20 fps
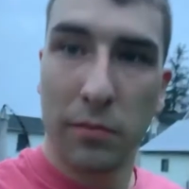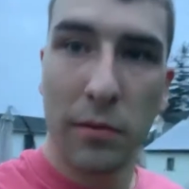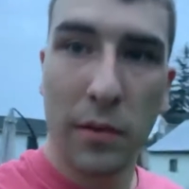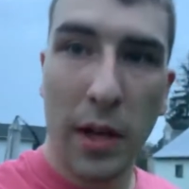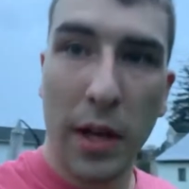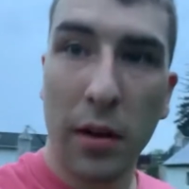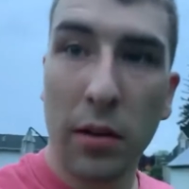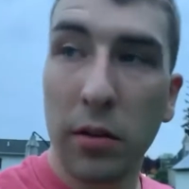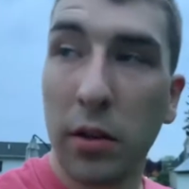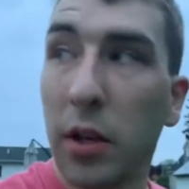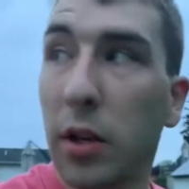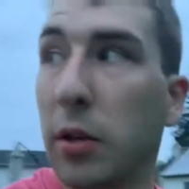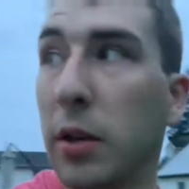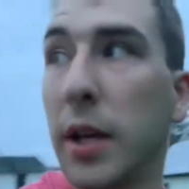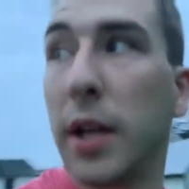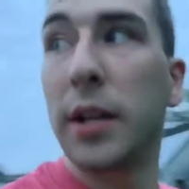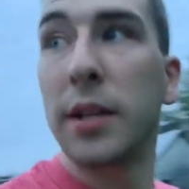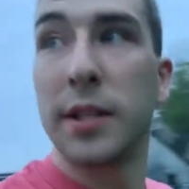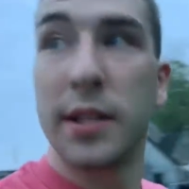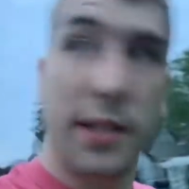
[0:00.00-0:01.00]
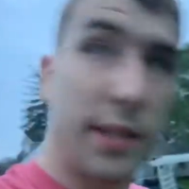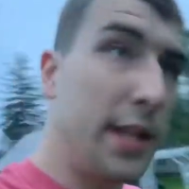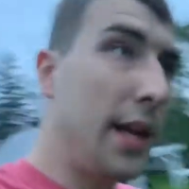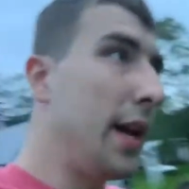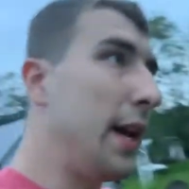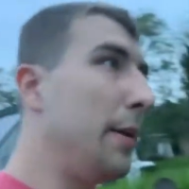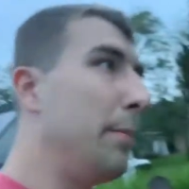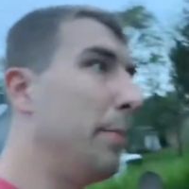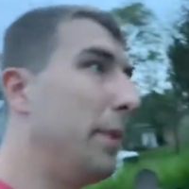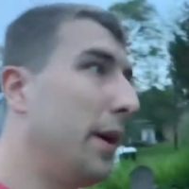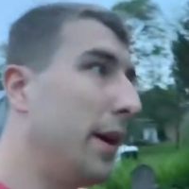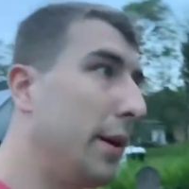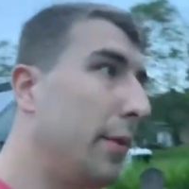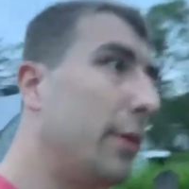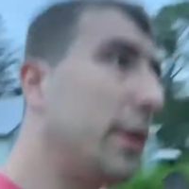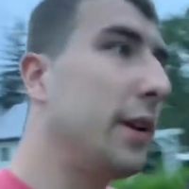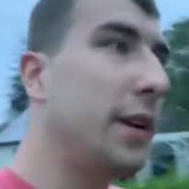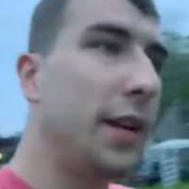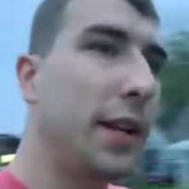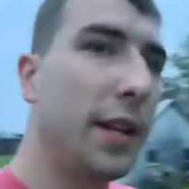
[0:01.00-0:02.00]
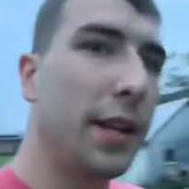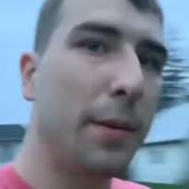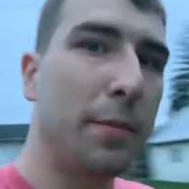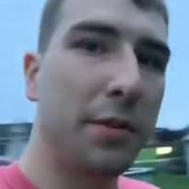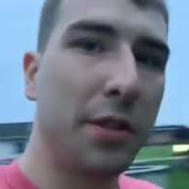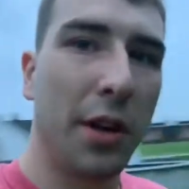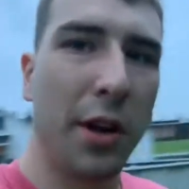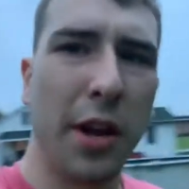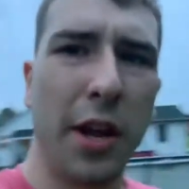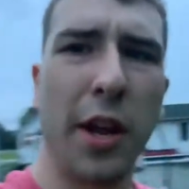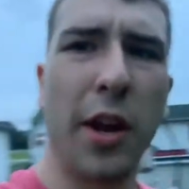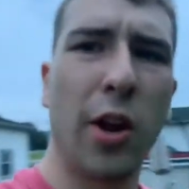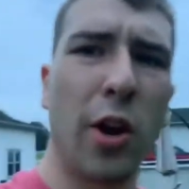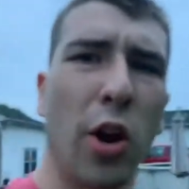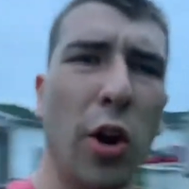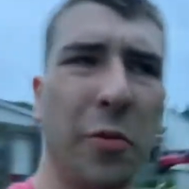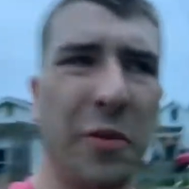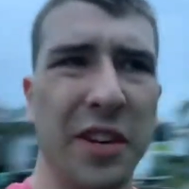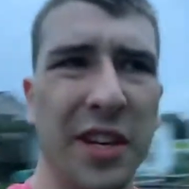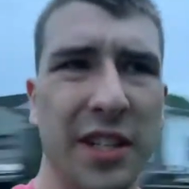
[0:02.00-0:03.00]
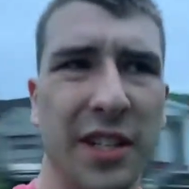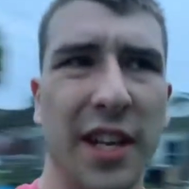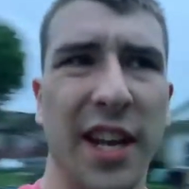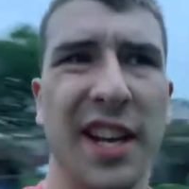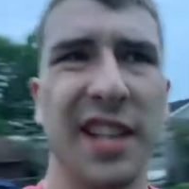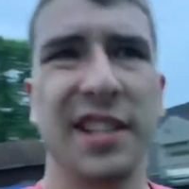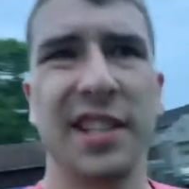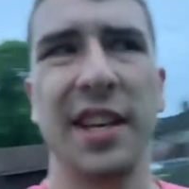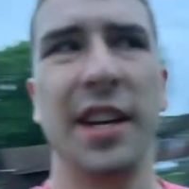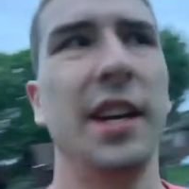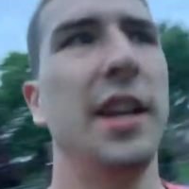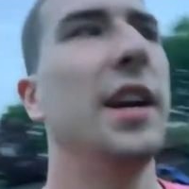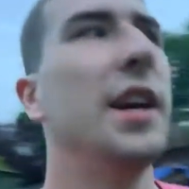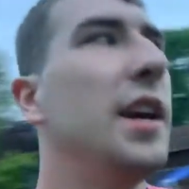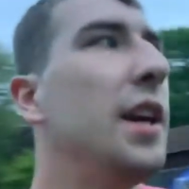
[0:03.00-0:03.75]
I don't know what else to say, but we're going to end the episode here. Hope you guys liked it.